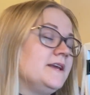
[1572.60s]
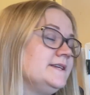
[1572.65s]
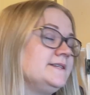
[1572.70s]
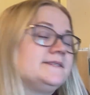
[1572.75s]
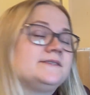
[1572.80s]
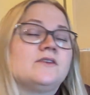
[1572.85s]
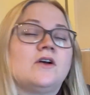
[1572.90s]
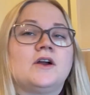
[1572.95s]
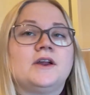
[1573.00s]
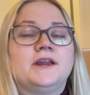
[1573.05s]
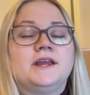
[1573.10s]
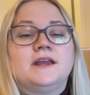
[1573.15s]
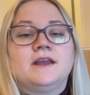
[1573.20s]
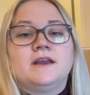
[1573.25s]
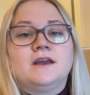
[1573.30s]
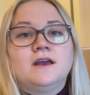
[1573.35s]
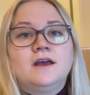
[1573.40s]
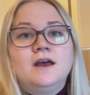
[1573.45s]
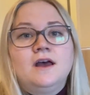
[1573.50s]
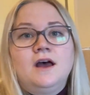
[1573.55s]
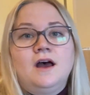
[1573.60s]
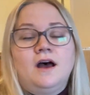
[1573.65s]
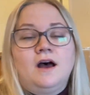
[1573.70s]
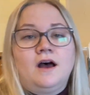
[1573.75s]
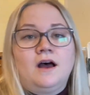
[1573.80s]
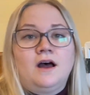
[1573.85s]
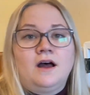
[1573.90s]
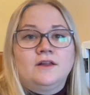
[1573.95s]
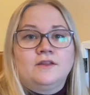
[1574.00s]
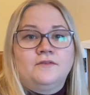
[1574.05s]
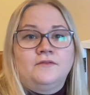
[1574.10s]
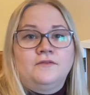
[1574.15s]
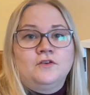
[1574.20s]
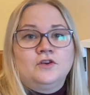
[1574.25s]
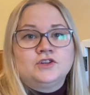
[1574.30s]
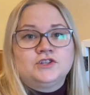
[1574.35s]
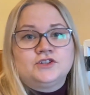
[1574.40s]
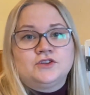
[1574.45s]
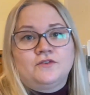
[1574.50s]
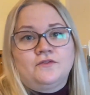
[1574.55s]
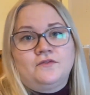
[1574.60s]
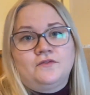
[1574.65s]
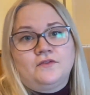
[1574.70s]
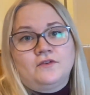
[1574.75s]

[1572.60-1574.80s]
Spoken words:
is starting the 1st of